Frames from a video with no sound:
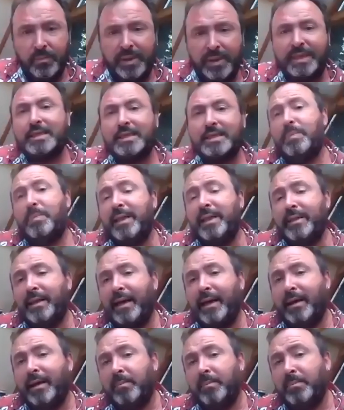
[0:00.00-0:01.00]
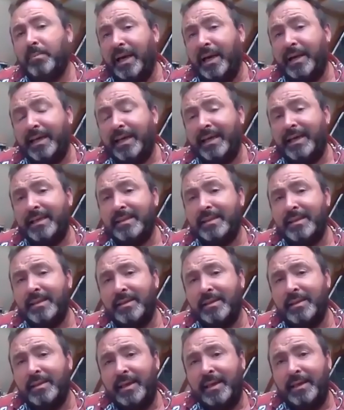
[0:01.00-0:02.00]
We could spin that back
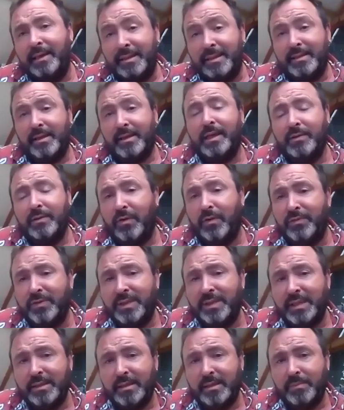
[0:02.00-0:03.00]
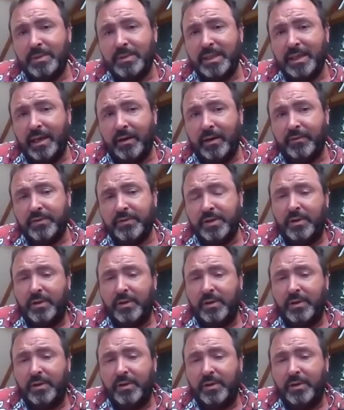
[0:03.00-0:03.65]
into the design of offices themselves.